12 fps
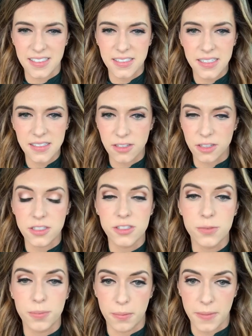It doesn't look
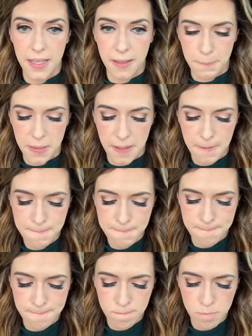super makeup-y.
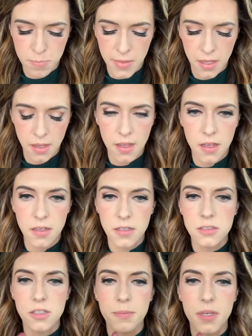
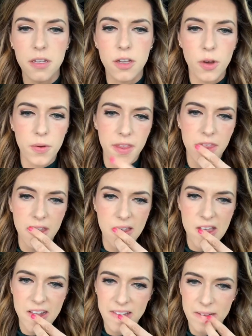So I'm gonna go with
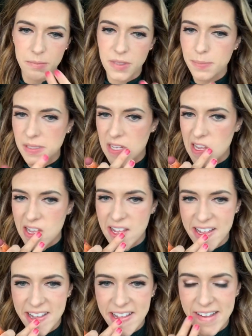some lipstick.
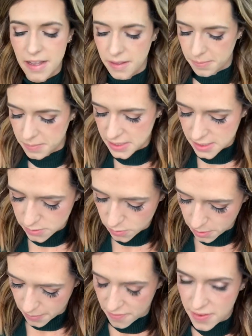This is
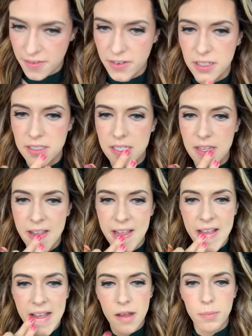one of my favorites,
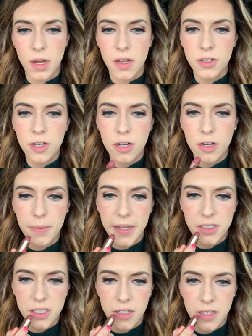Bond Girl
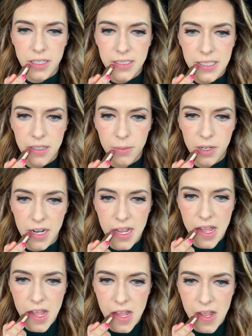by Charlotte Tilbury.